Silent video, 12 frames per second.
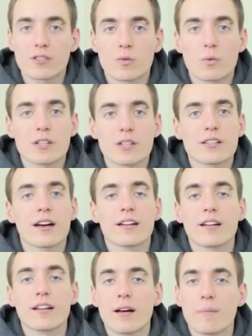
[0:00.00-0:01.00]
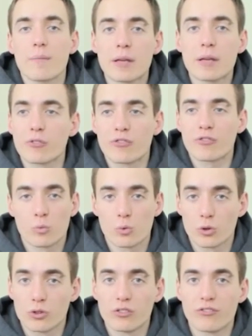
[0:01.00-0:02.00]
we taught people from
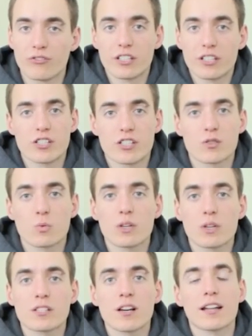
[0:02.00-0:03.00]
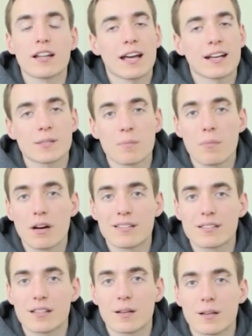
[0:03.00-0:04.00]
rural villages, we taught ex
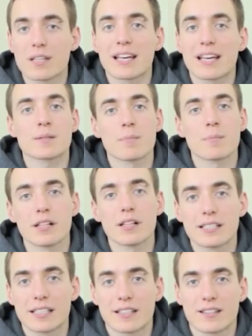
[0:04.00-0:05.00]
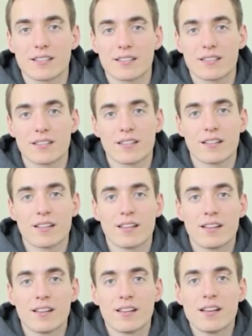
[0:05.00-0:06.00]
Muslims, ex militants.
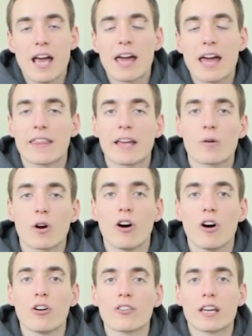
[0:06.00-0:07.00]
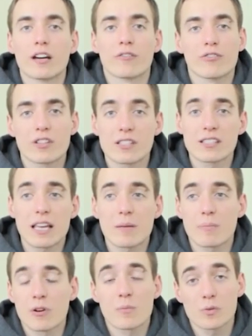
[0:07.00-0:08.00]
And they were all there for the same
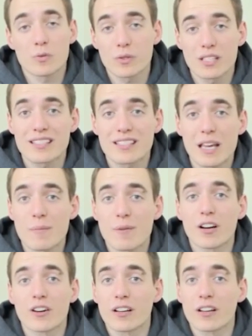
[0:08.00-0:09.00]
purpose with the same hunger, and